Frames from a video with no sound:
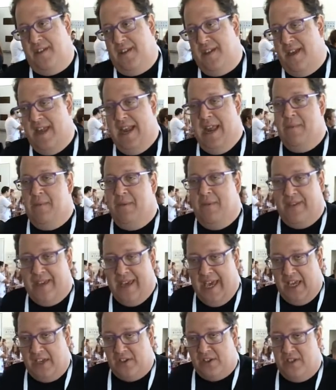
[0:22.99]
and
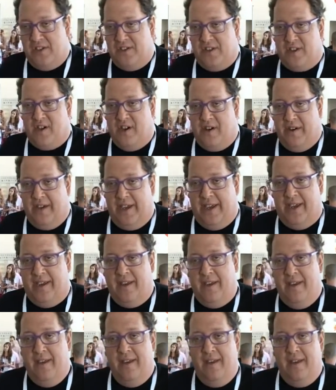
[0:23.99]
amplification is occurring